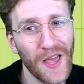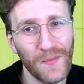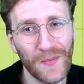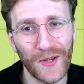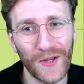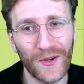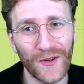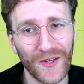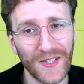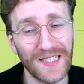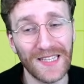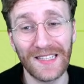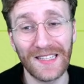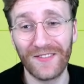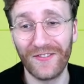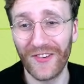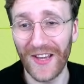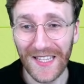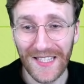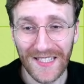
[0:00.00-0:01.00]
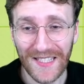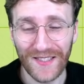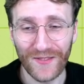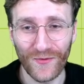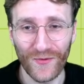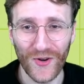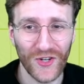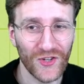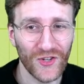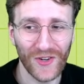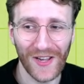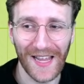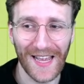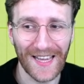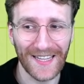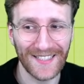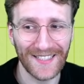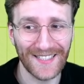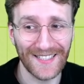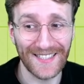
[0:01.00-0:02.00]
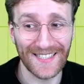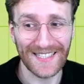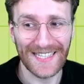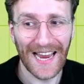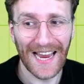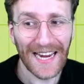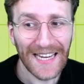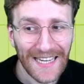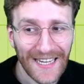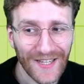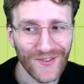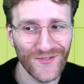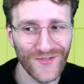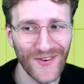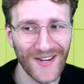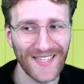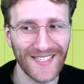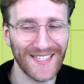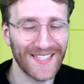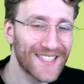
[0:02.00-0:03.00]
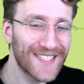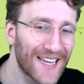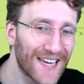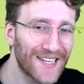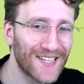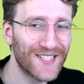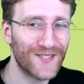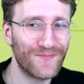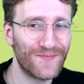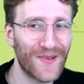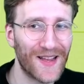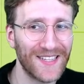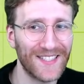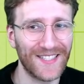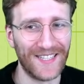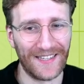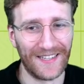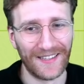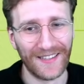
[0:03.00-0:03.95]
Because advanced ritual art is kinda crazy, it's kinda spicy.